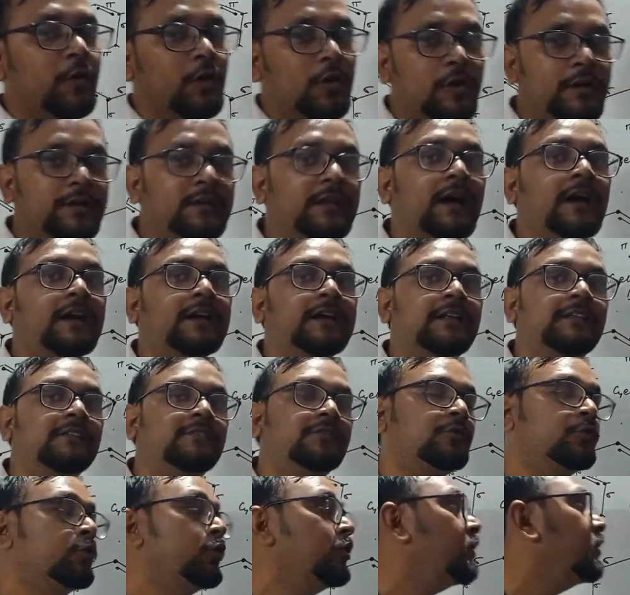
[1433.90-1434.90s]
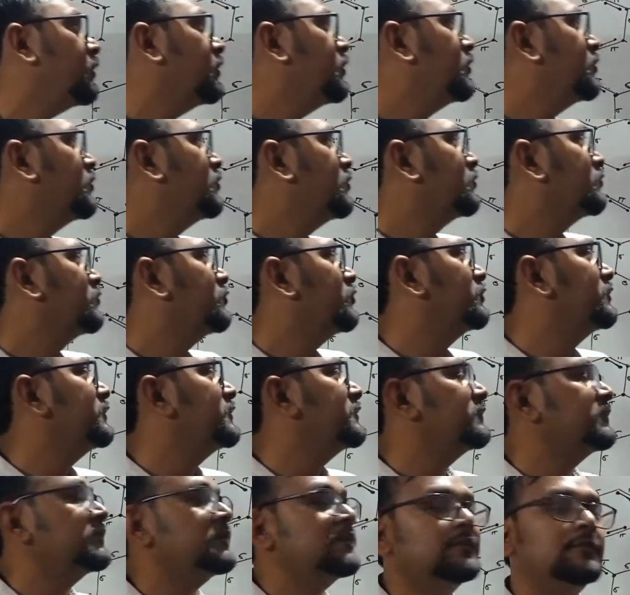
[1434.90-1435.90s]
following the Huckel's rule, so
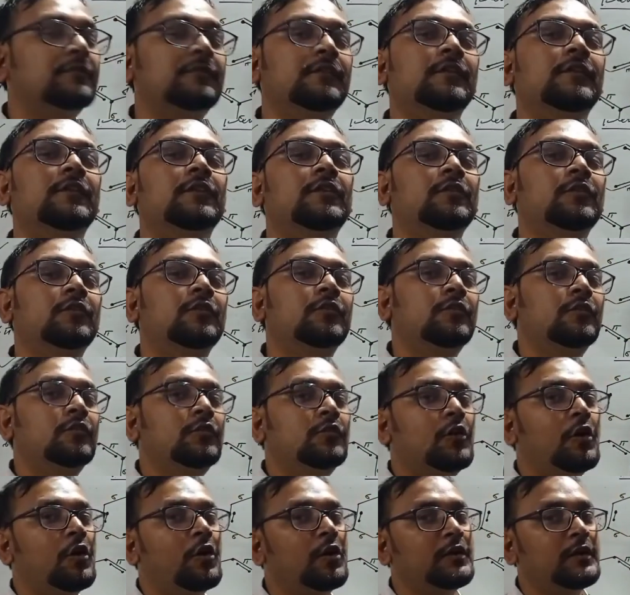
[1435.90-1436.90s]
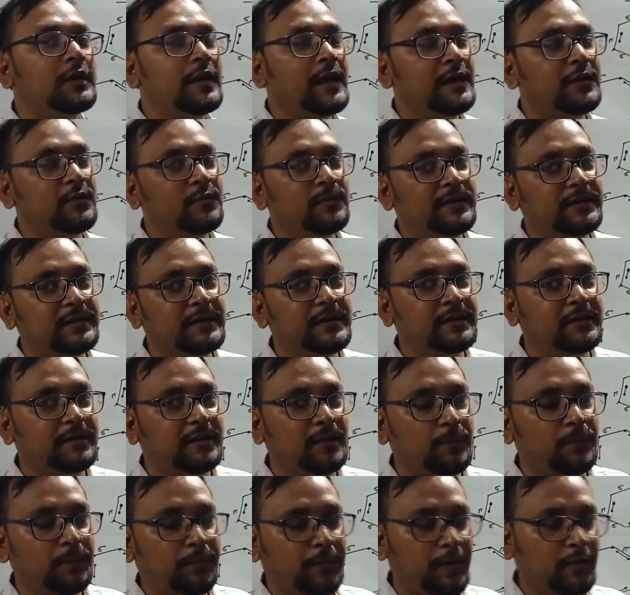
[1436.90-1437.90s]
this is non-aromatic
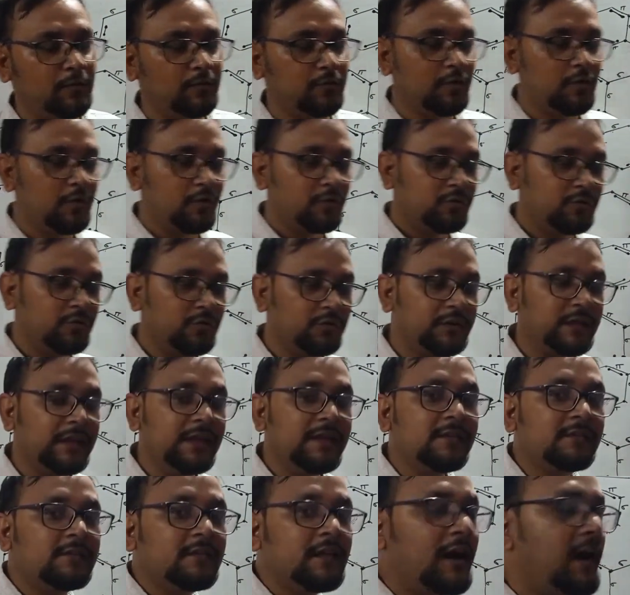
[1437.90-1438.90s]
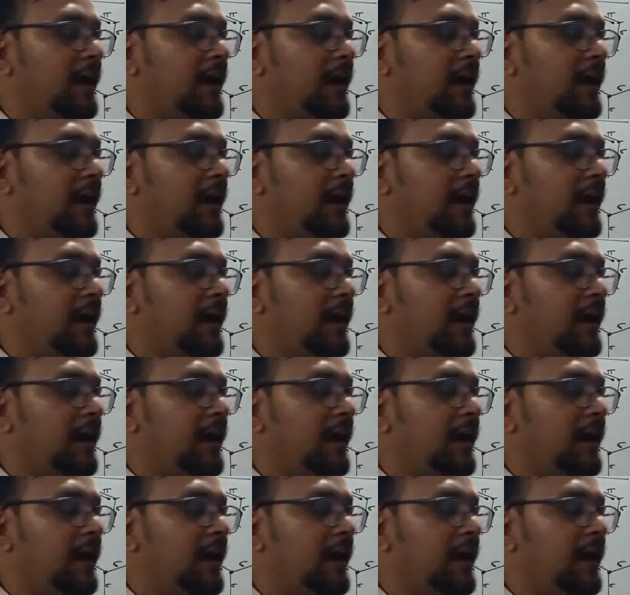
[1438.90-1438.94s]
compound. So these